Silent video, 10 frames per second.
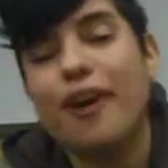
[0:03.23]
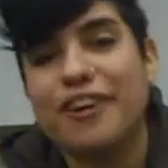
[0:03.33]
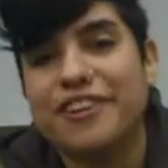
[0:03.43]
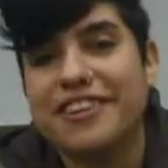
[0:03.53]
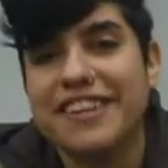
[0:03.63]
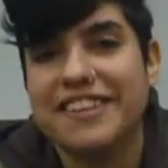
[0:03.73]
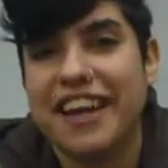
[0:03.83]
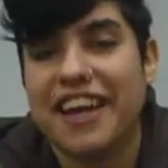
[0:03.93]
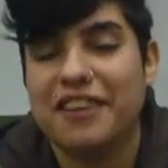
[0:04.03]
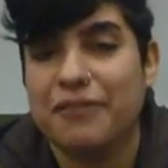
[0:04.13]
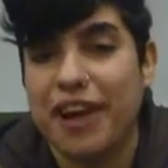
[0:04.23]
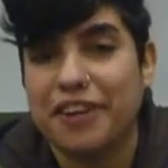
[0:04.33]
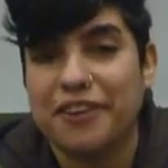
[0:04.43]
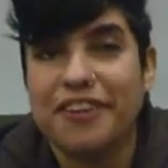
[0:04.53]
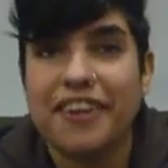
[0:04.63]
artist and
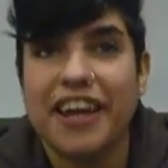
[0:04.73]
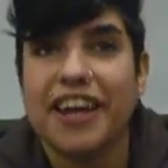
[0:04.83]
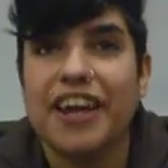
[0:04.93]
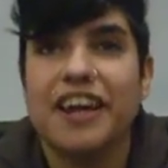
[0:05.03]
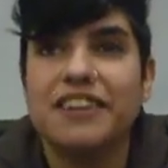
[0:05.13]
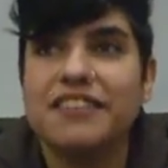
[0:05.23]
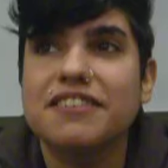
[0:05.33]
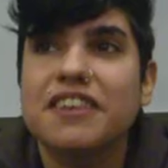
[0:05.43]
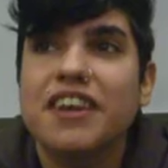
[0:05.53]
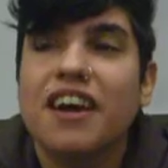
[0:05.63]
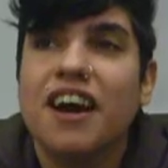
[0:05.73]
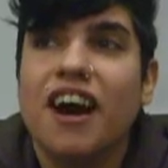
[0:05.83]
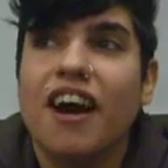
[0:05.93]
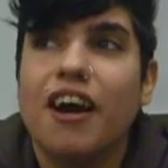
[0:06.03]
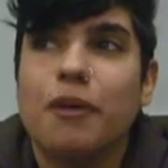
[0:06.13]
writer and
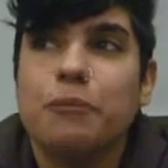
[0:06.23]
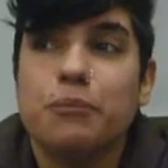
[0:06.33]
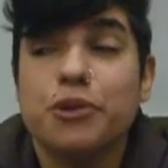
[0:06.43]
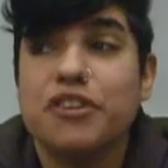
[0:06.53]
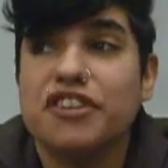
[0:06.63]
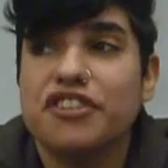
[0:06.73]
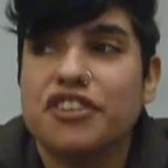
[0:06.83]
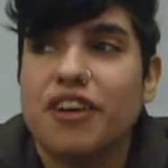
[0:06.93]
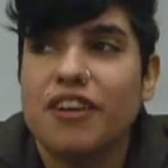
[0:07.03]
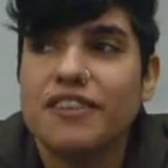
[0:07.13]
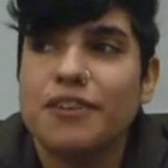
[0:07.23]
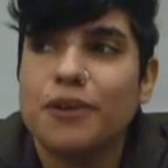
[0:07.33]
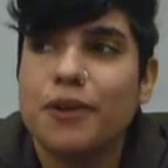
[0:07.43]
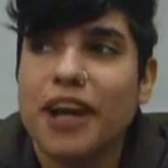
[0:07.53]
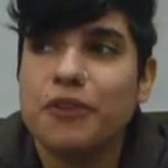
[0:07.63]
musician.
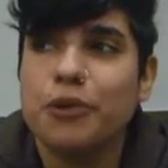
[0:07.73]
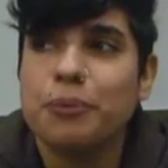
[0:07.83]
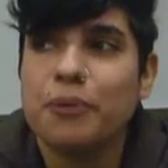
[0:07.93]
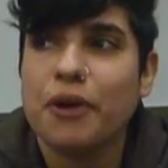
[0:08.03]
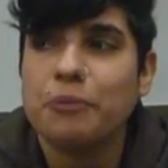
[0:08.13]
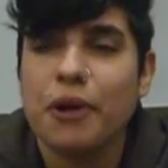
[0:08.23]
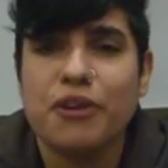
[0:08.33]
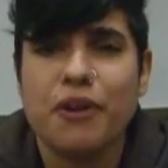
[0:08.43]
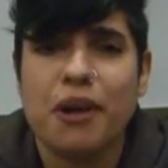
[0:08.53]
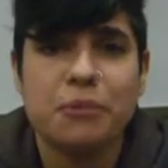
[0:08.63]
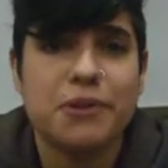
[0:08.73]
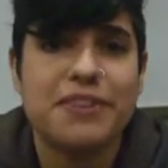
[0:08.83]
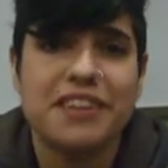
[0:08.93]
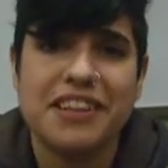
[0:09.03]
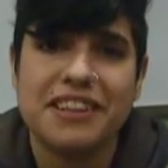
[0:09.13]
Also, I grew up around punk rock
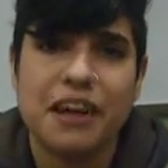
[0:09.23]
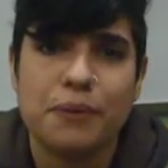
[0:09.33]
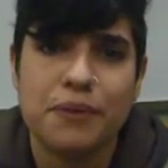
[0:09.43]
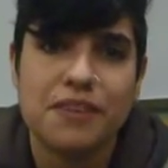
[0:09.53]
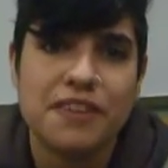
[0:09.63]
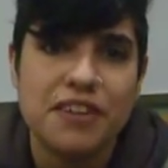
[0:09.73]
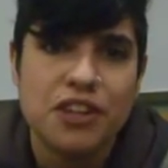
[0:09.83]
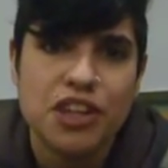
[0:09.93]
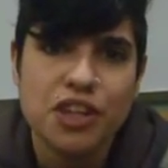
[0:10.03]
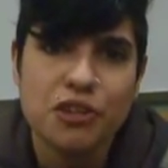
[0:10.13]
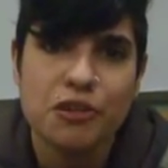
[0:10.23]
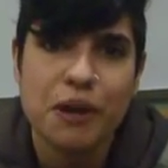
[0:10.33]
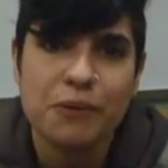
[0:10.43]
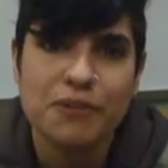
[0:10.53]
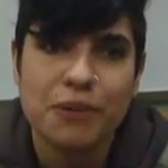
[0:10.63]
music, and that was
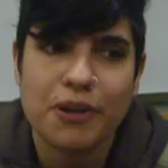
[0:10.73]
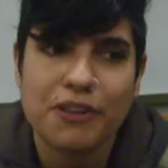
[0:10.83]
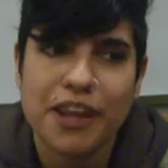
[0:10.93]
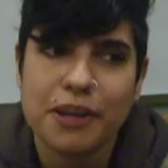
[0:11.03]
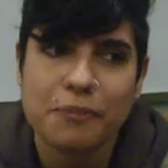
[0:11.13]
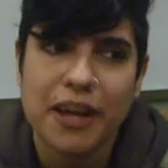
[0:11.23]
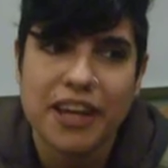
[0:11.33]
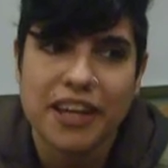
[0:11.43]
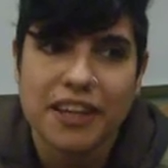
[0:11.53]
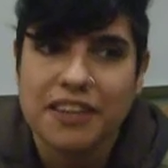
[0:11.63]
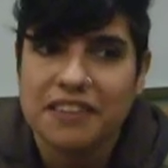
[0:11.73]
where like my